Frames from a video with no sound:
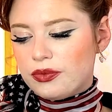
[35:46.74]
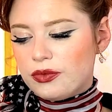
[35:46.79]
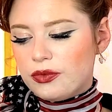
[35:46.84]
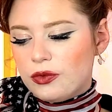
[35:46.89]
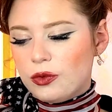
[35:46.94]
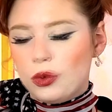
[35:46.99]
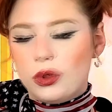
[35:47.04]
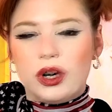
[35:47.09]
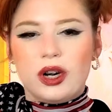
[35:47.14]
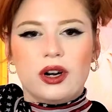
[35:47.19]

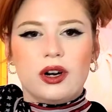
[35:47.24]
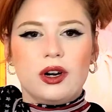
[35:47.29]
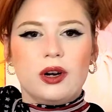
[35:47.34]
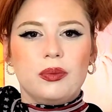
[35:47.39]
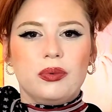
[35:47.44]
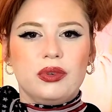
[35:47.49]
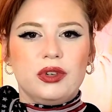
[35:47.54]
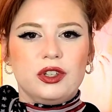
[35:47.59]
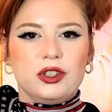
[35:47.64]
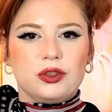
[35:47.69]
where a
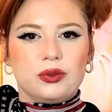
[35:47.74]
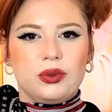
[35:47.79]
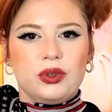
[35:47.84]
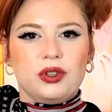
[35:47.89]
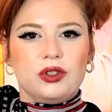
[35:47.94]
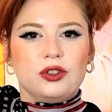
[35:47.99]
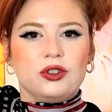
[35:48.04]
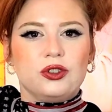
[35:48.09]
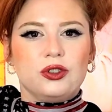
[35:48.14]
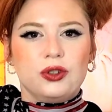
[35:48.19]
place where
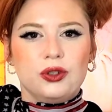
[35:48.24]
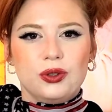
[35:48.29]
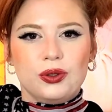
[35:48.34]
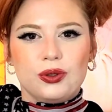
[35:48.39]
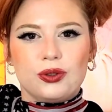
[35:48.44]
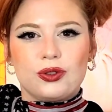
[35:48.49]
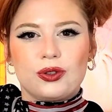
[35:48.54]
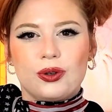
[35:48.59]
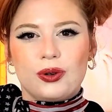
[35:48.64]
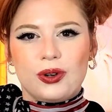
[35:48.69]
the true
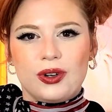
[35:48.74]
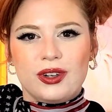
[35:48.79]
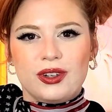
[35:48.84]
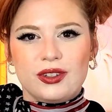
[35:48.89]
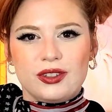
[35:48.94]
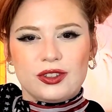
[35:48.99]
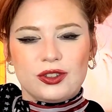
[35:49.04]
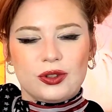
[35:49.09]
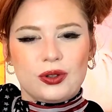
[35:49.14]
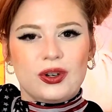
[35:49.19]
tor-
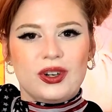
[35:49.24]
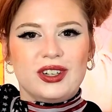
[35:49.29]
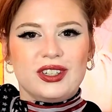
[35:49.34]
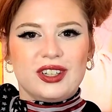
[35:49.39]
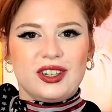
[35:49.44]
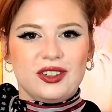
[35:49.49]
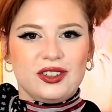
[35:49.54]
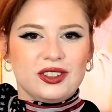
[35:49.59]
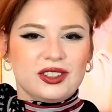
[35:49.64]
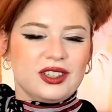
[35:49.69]

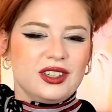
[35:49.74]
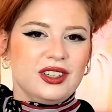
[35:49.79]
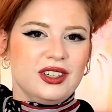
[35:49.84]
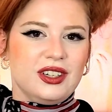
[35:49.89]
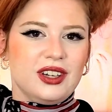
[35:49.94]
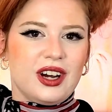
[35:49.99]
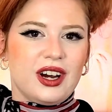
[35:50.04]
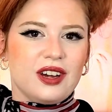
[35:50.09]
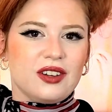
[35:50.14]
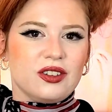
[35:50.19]
storytellers can
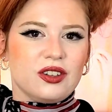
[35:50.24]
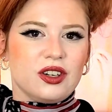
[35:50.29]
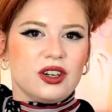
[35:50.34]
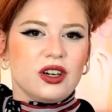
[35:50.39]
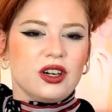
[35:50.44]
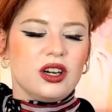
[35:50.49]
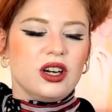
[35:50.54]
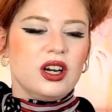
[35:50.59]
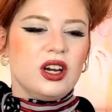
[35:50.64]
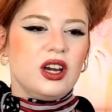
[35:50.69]

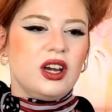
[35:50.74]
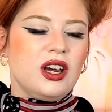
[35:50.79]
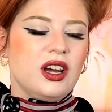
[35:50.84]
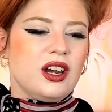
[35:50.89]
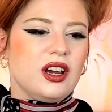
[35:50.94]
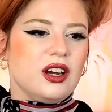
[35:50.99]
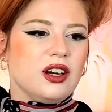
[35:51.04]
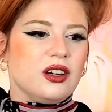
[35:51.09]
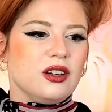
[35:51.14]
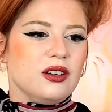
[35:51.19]
gather
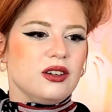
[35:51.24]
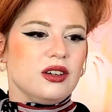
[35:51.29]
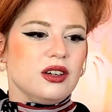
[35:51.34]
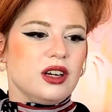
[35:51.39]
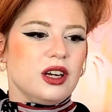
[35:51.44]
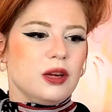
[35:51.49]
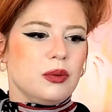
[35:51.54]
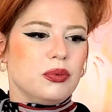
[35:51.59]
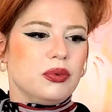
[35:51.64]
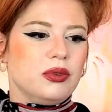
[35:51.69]
and
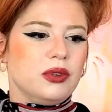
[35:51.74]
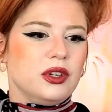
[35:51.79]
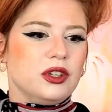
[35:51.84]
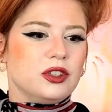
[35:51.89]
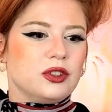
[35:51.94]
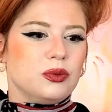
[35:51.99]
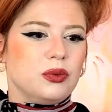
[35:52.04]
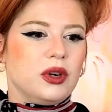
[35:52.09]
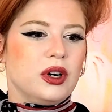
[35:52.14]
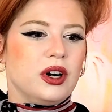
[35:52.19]
a
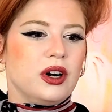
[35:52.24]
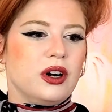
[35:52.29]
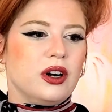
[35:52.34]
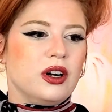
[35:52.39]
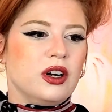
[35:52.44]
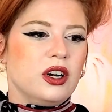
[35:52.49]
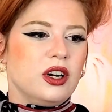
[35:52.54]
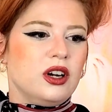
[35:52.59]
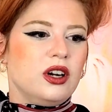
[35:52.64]
place where